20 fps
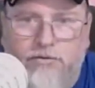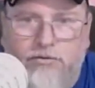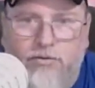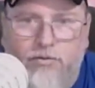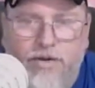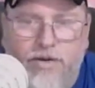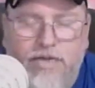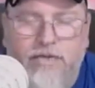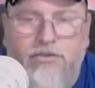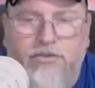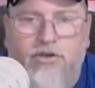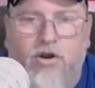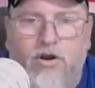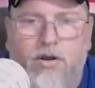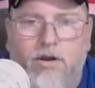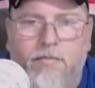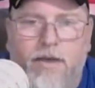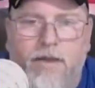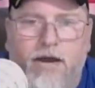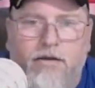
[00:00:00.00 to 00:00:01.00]
So we can talk
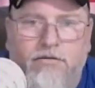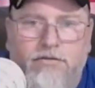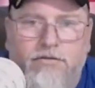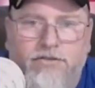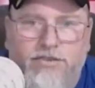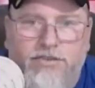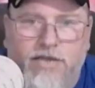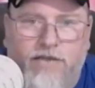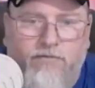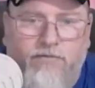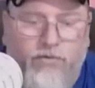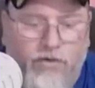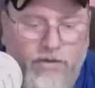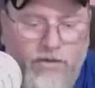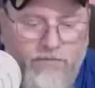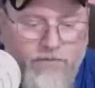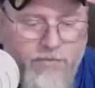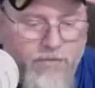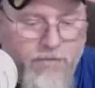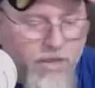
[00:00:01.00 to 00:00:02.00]
about several of
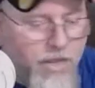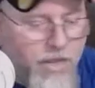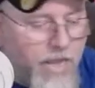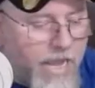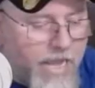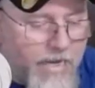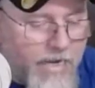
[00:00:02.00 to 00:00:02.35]
them. And